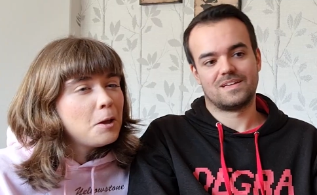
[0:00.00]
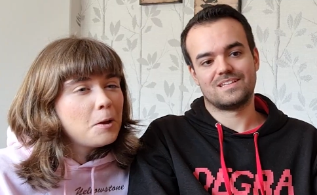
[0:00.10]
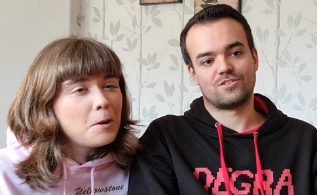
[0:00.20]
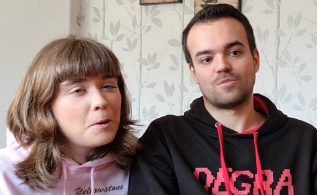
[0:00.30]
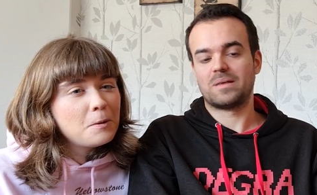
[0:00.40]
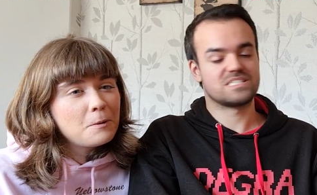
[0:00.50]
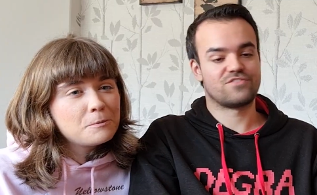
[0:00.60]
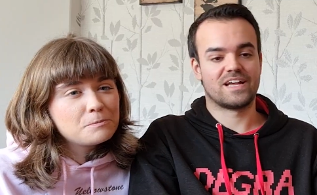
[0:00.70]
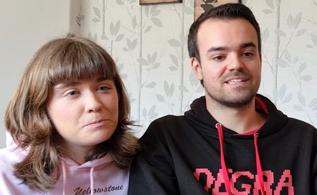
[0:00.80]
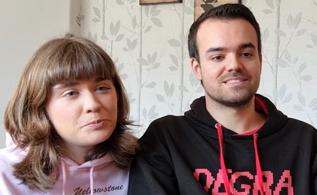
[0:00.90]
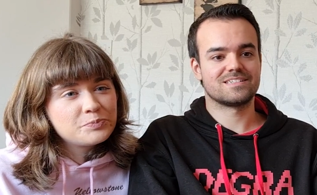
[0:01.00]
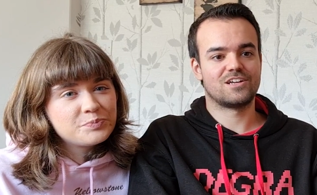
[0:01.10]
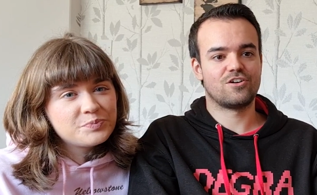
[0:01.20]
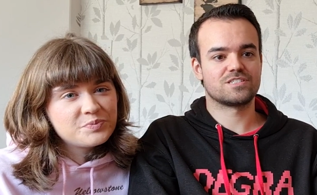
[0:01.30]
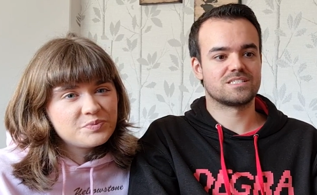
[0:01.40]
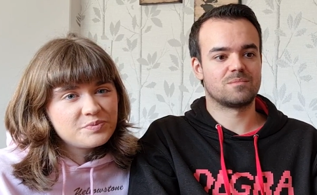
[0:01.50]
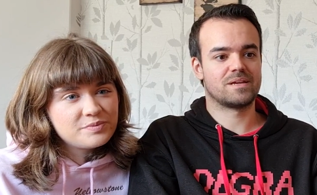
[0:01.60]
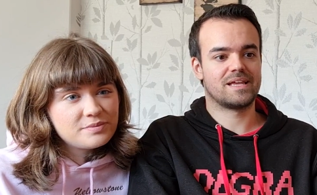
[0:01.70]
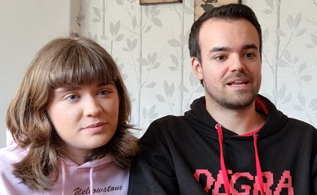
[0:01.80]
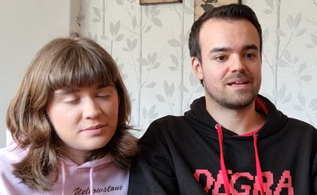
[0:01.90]
Speaker 1: They're the best friends, you know, since the
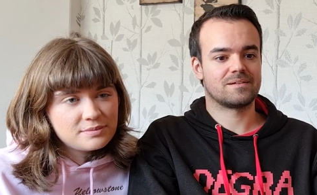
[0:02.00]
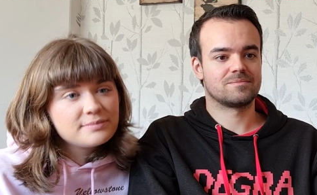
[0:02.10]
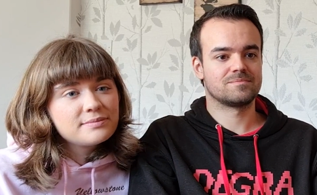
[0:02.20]
beginning.